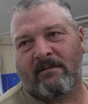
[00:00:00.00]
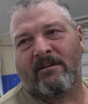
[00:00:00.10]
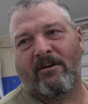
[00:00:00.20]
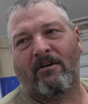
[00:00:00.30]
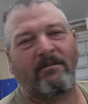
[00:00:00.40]

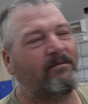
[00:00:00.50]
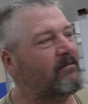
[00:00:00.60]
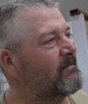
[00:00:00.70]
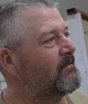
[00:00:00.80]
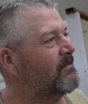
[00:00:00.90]
you know.
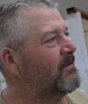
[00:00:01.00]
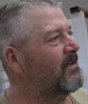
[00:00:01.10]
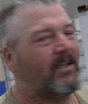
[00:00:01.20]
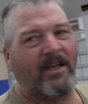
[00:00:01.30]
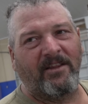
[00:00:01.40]

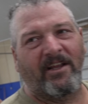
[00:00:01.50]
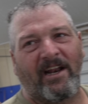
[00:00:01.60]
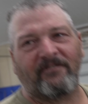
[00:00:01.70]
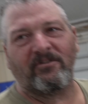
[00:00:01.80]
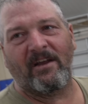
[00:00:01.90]
And then
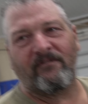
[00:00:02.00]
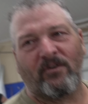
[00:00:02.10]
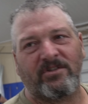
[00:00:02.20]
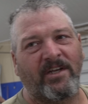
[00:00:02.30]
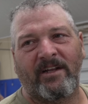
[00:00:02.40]
after that
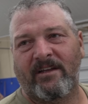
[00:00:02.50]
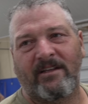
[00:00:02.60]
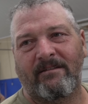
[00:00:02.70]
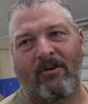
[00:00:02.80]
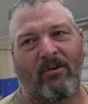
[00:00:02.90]
first hit,
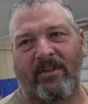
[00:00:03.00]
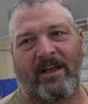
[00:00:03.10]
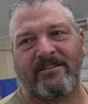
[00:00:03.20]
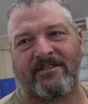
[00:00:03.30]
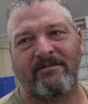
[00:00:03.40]
all
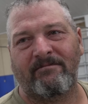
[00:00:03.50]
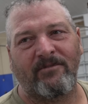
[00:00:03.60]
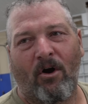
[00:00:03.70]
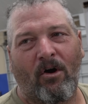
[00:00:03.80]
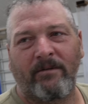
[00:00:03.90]
that's
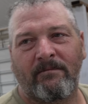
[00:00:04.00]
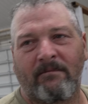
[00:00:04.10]
gone.